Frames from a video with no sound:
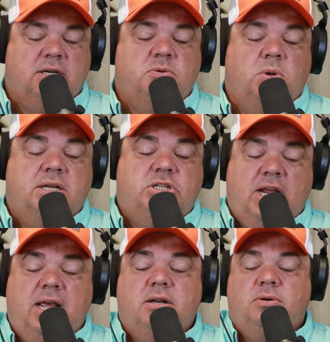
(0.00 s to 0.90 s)
There's a
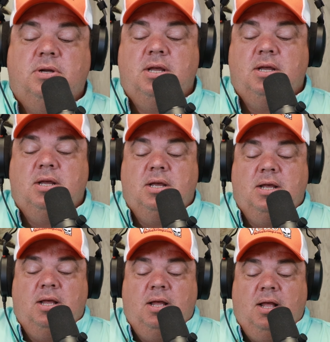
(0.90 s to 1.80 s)
channel
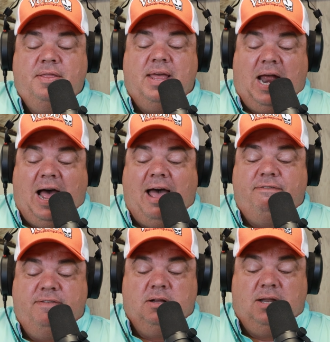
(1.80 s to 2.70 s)
that I
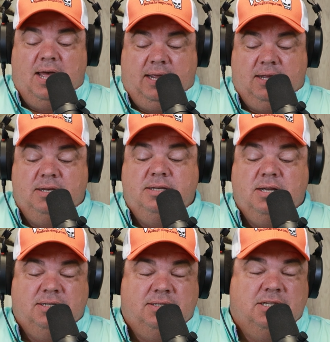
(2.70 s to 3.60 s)
feel like
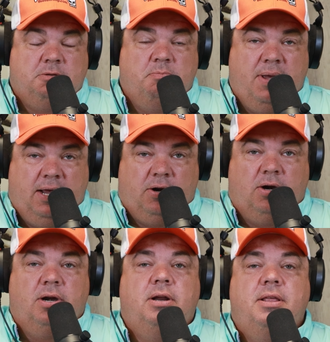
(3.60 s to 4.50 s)
does this
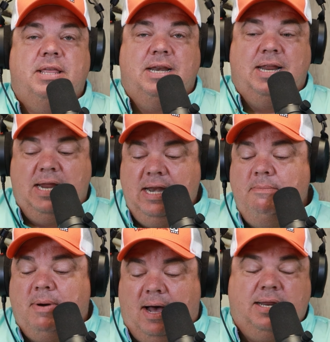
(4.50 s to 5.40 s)
better than
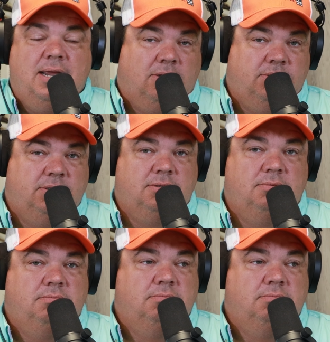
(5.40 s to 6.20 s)
anybody else